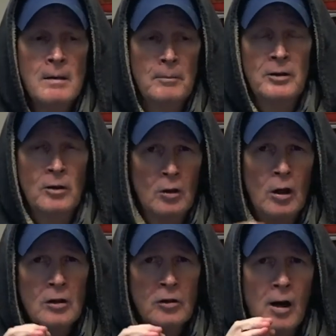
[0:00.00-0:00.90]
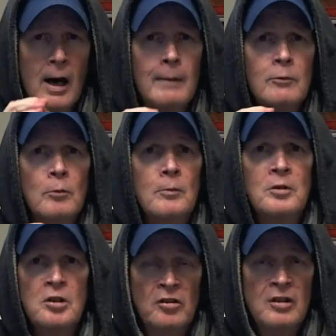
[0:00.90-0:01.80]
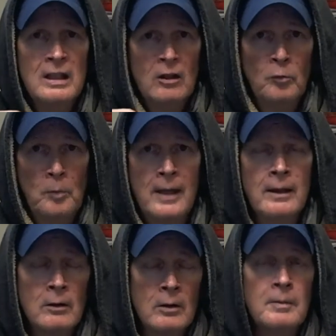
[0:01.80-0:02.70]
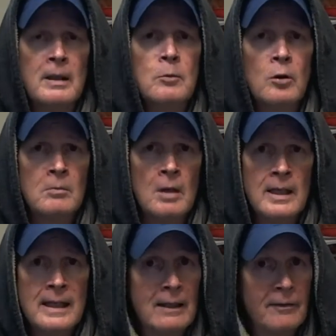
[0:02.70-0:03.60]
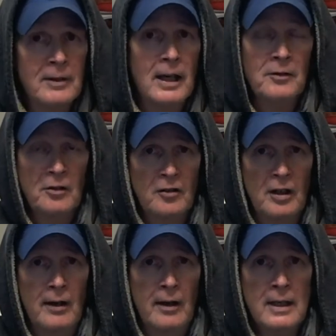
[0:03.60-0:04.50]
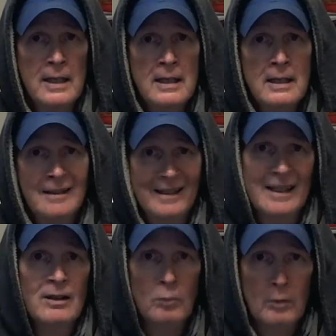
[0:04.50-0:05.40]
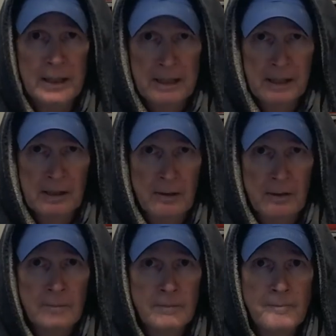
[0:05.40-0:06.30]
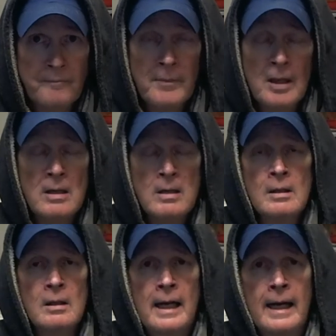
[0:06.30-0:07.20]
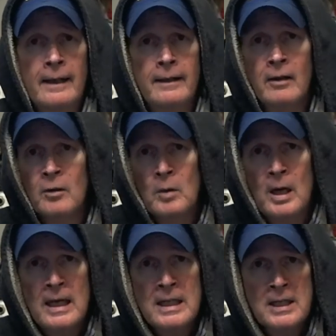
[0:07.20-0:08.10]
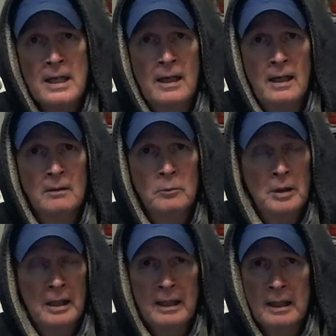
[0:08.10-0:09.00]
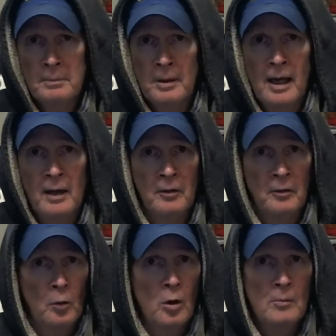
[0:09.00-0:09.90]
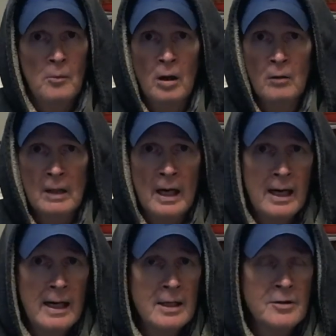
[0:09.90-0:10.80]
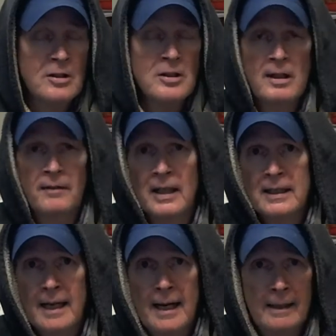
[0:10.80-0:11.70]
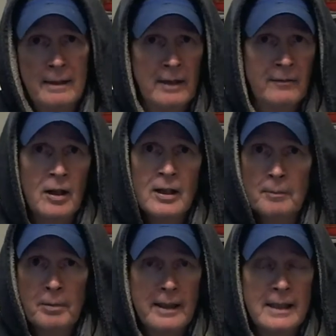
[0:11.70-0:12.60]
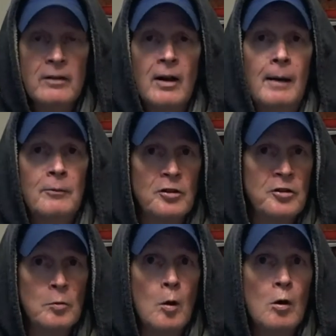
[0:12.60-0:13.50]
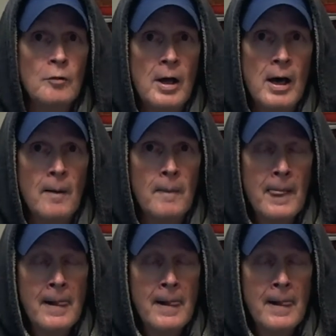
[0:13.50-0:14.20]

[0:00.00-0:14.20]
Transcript: But there are times when we just need to spend a little bit more money, if necessary, to get the right gear. And otherwise, we can get by with Walmart rods and stuff like that, and I've done it plenty of times, as you all know.